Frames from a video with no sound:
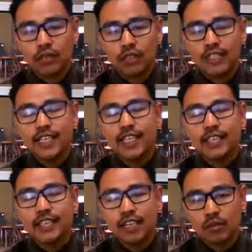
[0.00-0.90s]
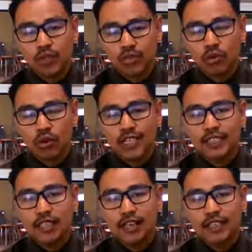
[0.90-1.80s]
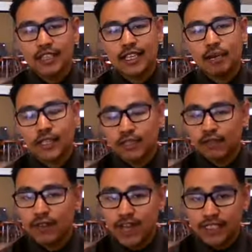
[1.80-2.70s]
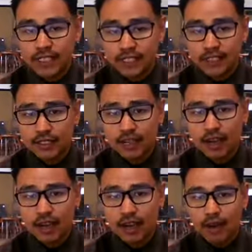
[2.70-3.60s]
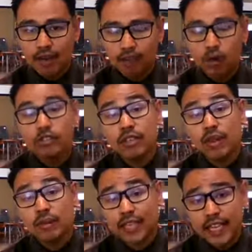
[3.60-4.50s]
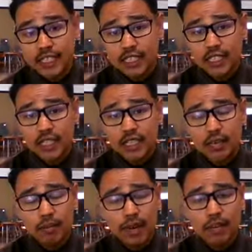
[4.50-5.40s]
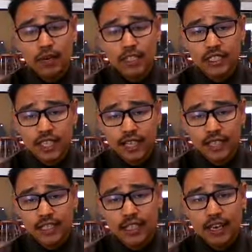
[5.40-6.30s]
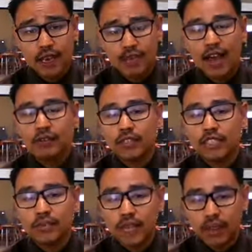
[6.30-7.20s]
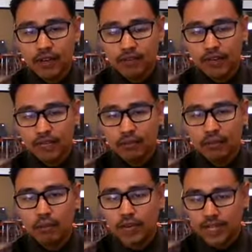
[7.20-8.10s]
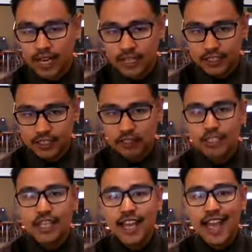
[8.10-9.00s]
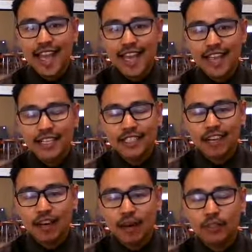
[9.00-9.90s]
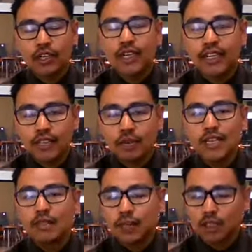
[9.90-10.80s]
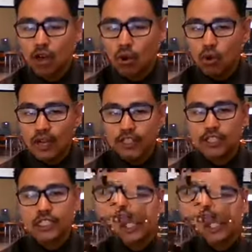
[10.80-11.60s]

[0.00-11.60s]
for the entitlement award as long as they complete the FAFSA or DREAM application by March 2nd, have their GPA verified by the high school, and their income is below a certain